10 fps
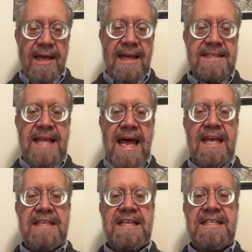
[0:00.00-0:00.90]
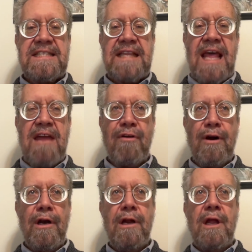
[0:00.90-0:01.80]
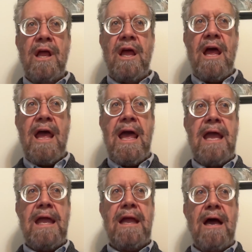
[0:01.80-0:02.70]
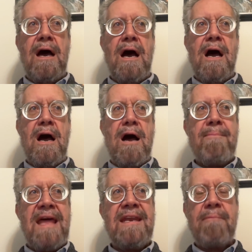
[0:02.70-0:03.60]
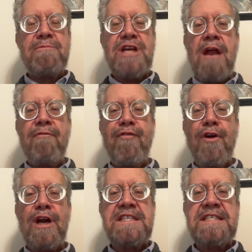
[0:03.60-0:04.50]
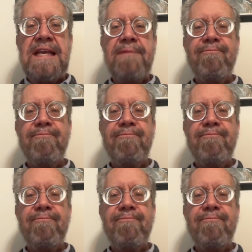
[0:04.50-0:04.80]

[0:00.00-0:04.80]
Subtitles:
is that his enslaver, a man named John Ferguson,